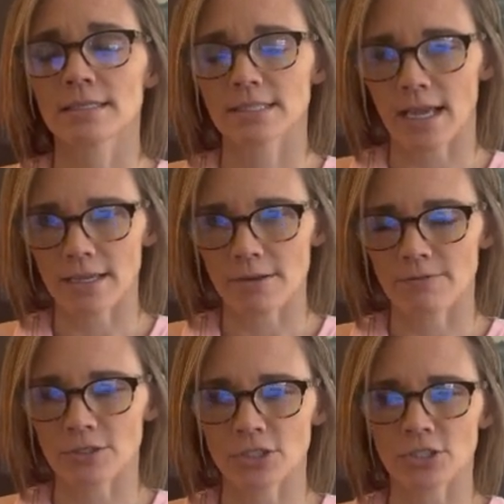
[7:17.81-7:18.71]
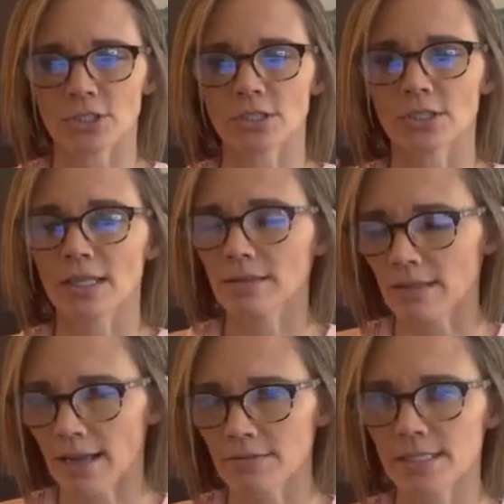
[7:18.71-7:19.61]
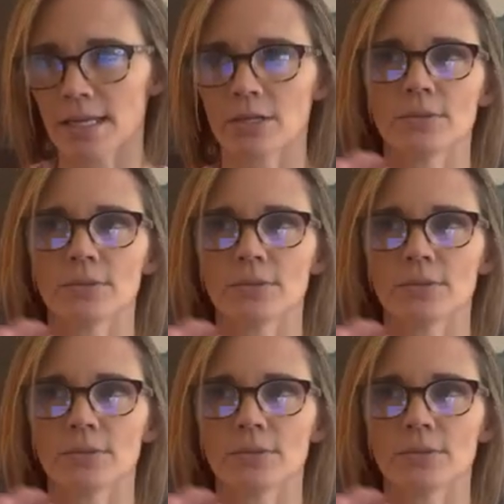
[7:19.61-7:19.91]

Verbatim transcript: diet for sure, lifestyle.